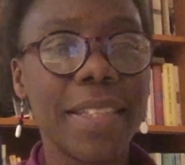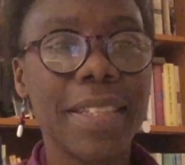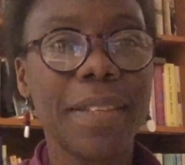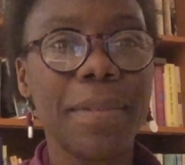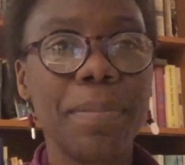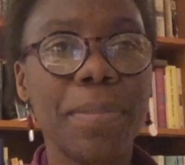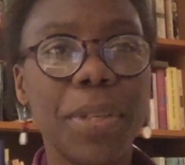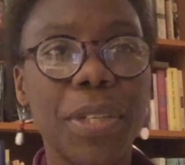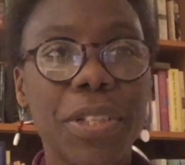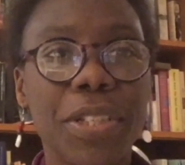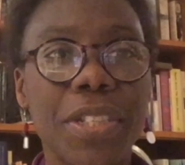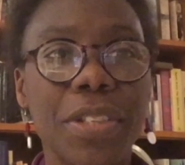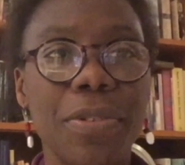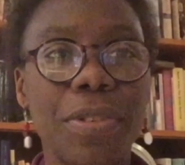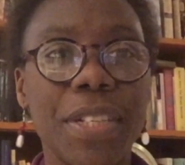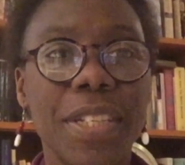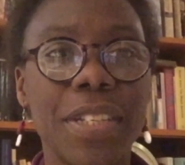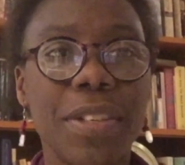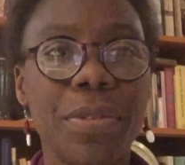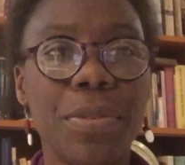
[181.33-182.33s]

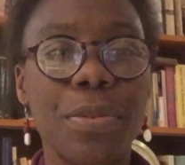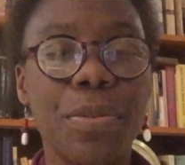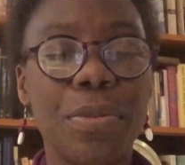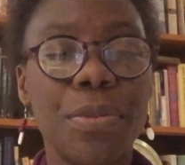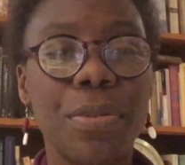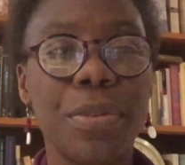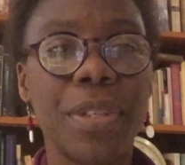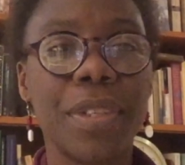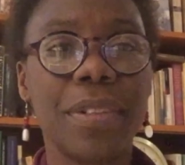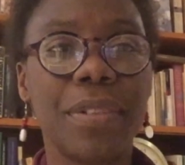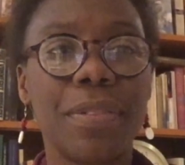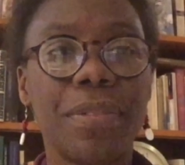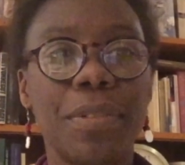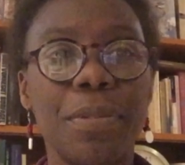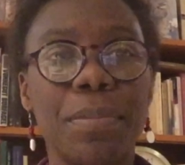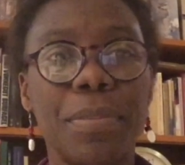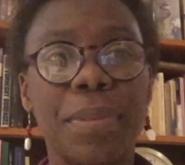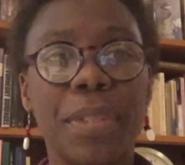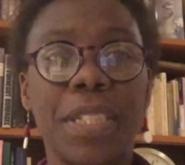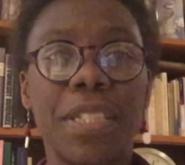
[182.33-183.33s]
mercenaries are all
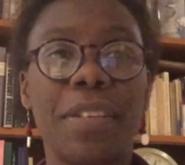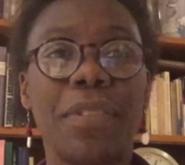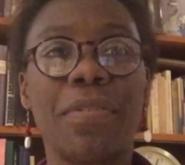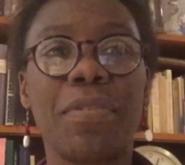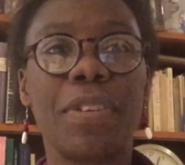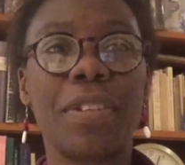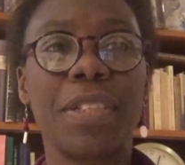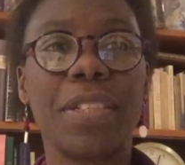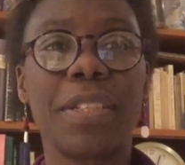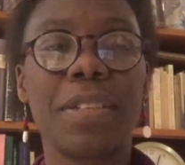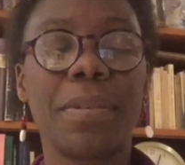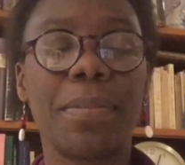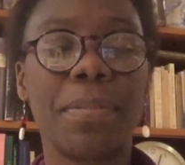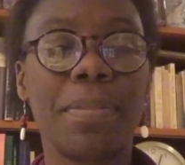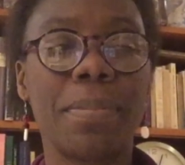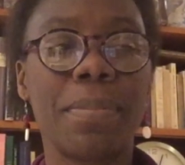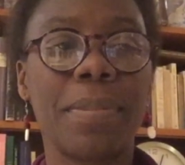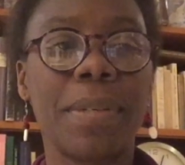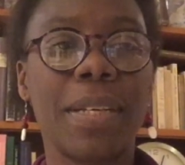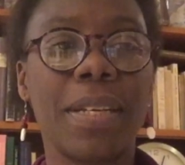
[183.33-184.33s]
from different
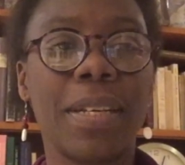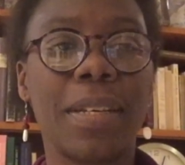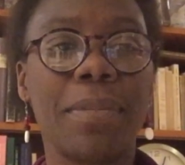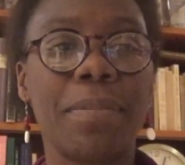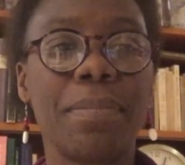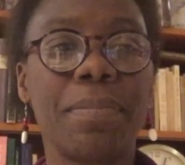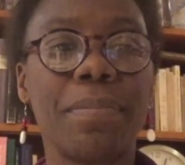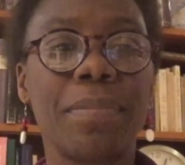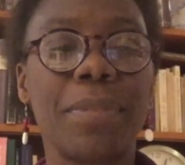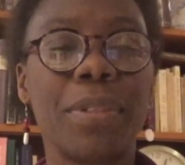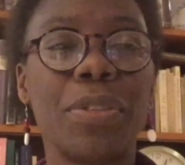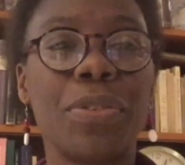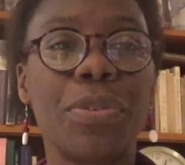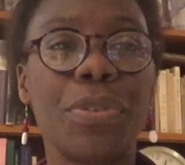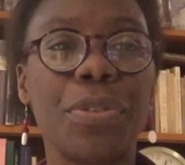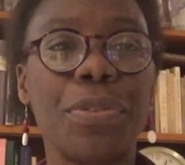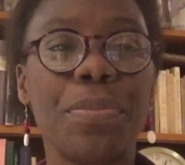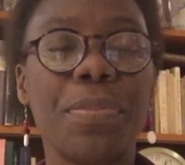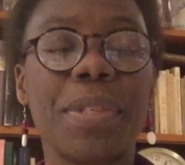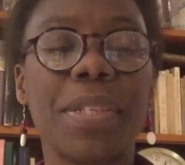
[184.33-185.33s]

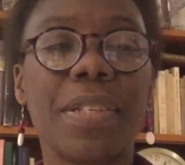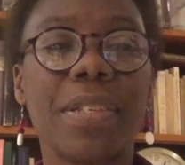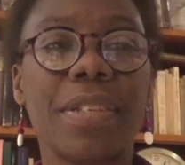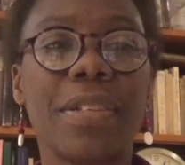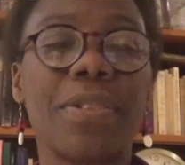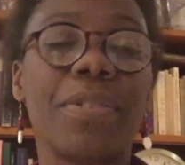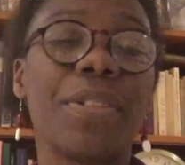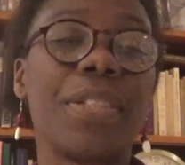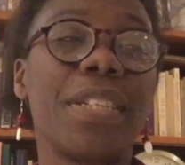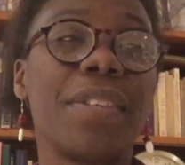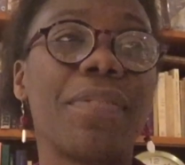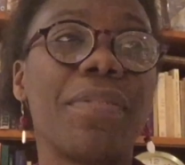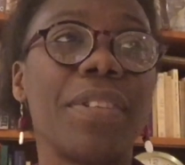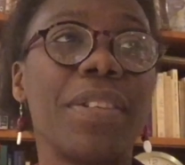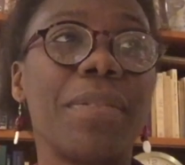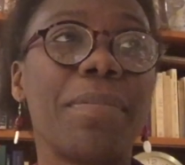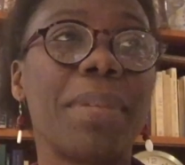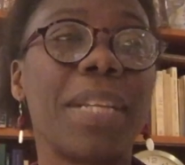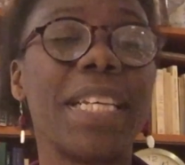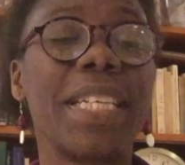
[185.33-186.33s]
groups or
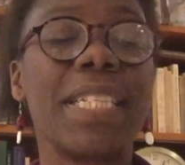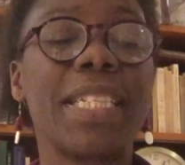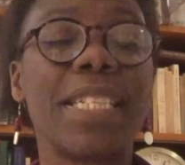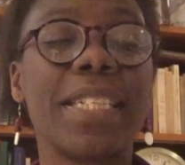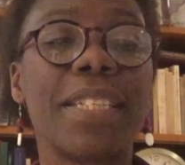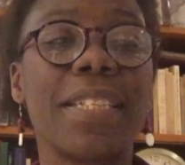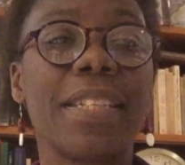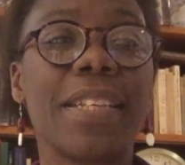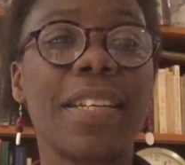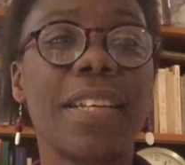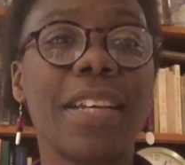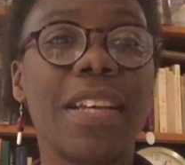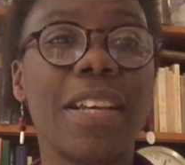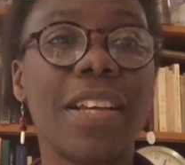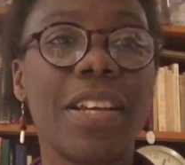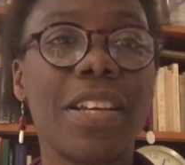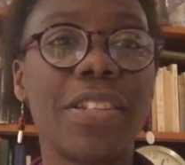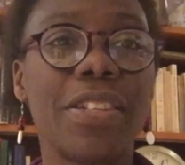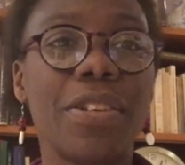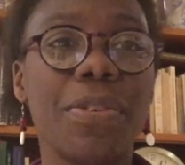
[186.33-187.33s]
different places.
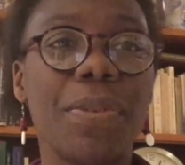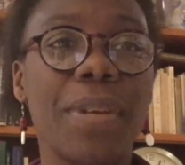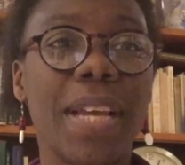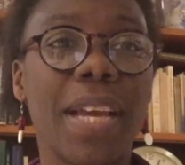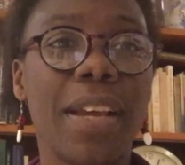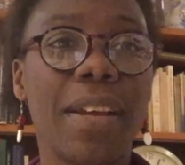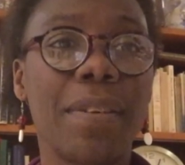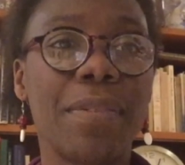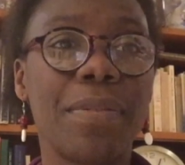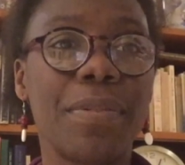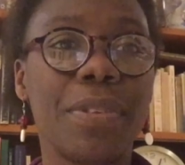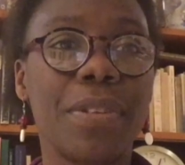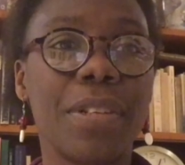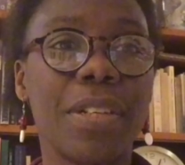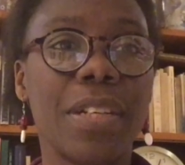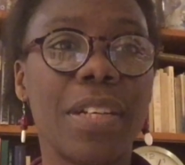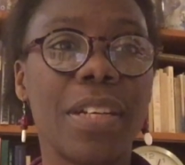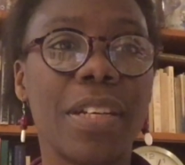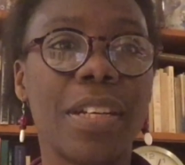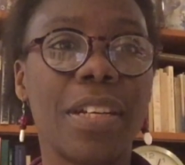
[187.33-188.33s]
So we have
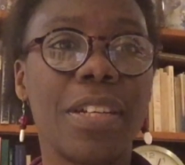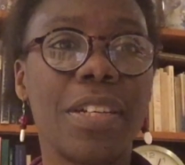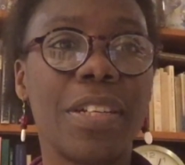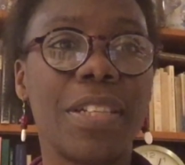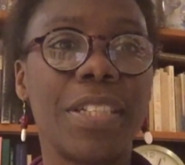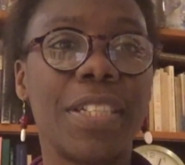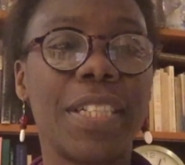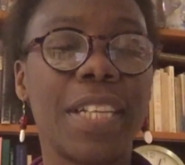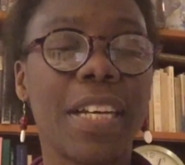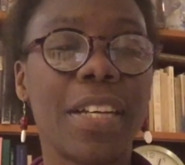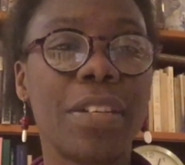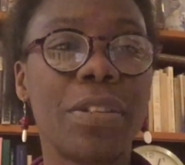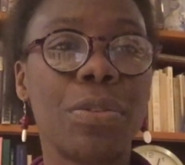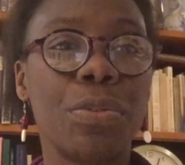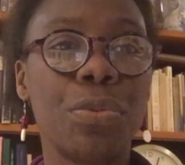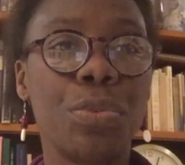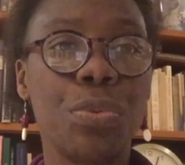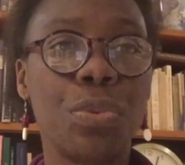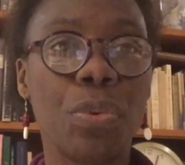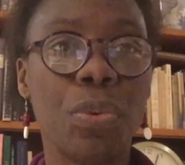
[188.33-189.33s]
Jacques
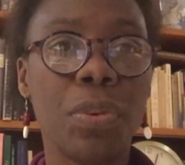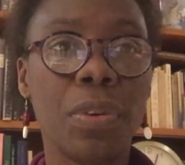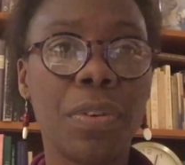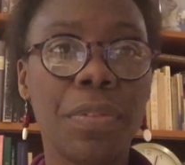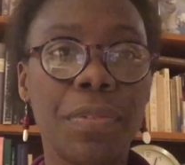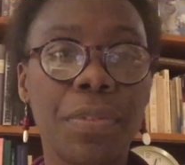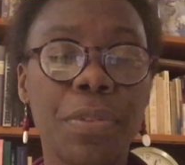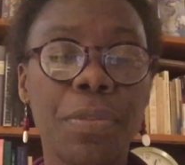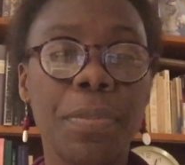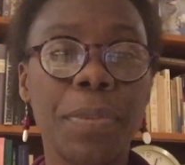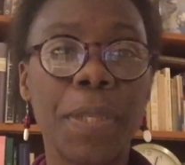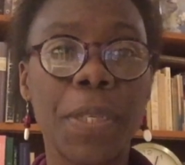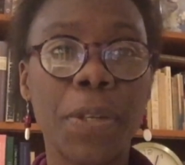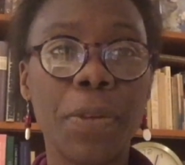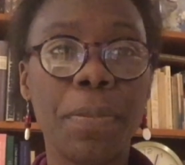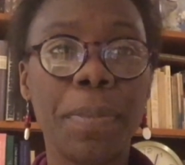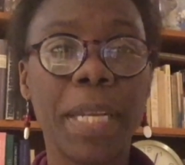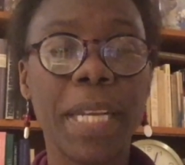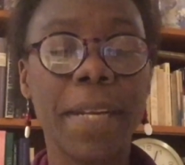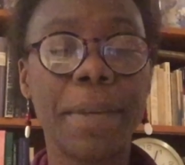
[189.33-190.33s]
Rudolph,
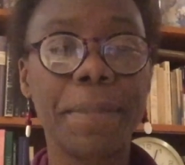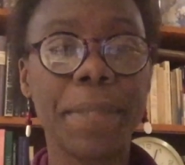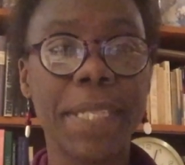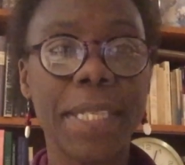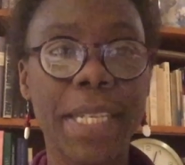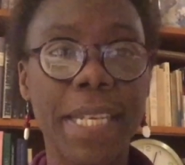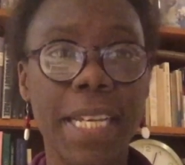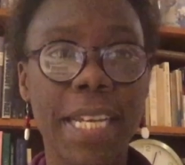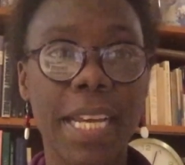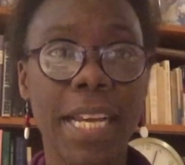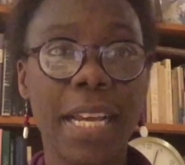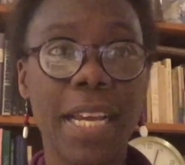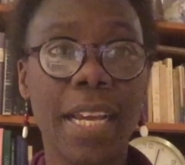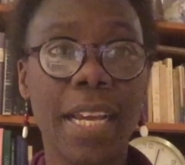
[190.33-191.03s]
who becomes the